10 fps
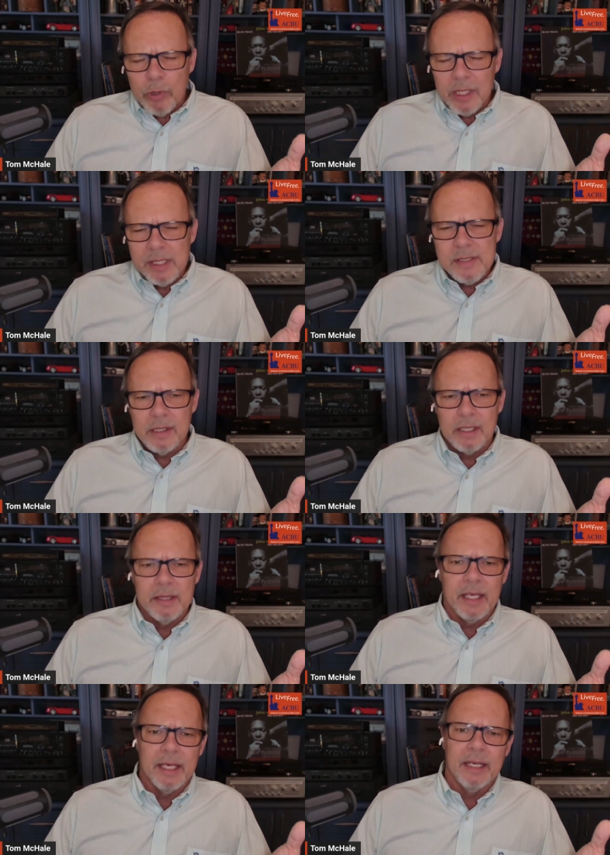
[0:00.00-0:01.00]
easily
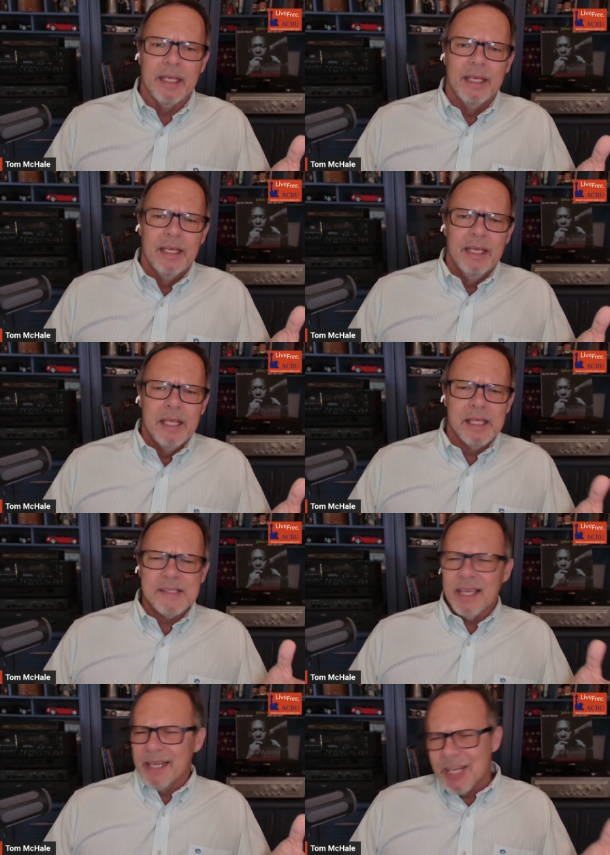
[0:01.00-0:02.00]
that things
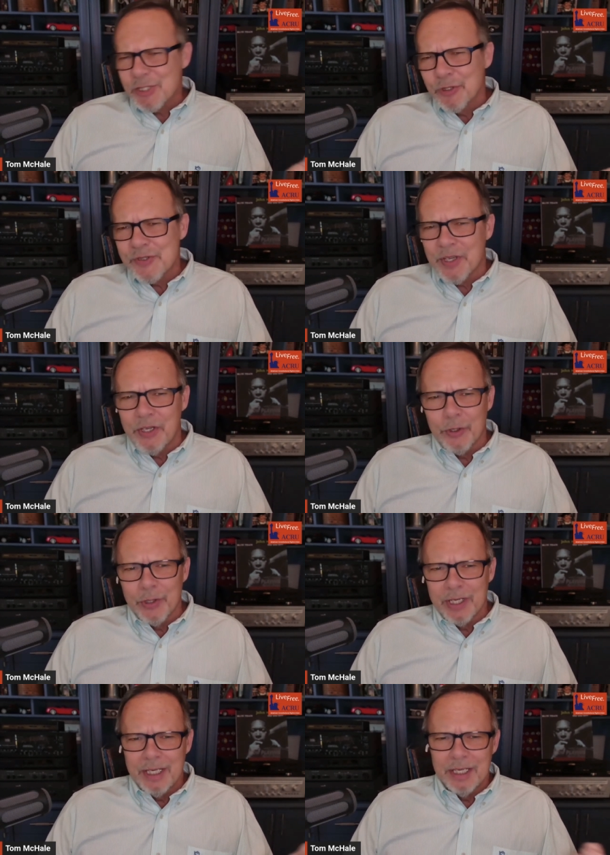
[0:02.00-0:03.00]
like national
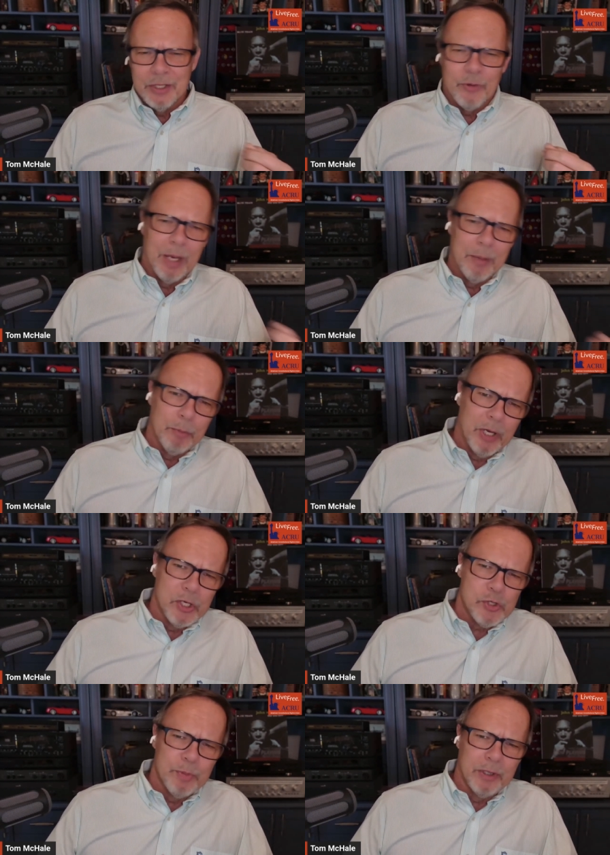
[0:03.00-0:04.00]
security and crime and
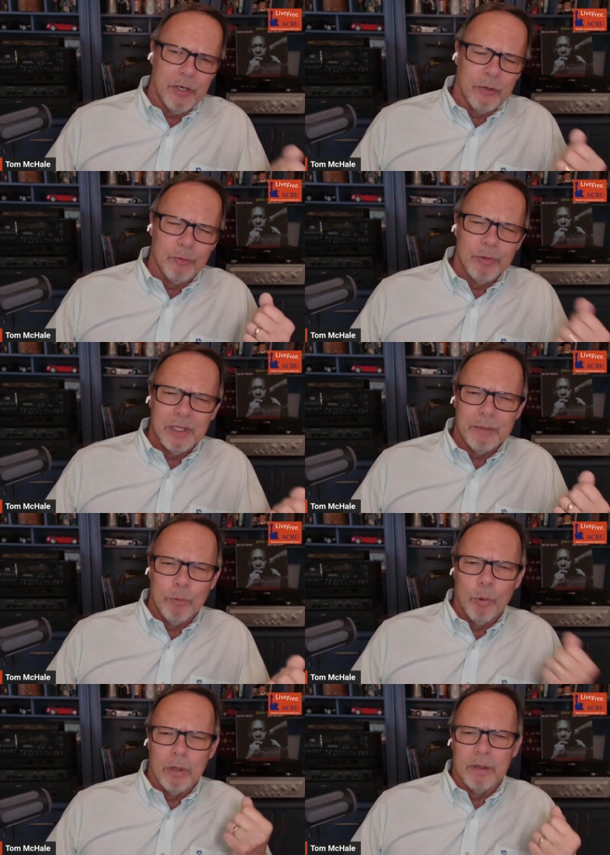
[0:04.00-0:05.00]
punishment are really more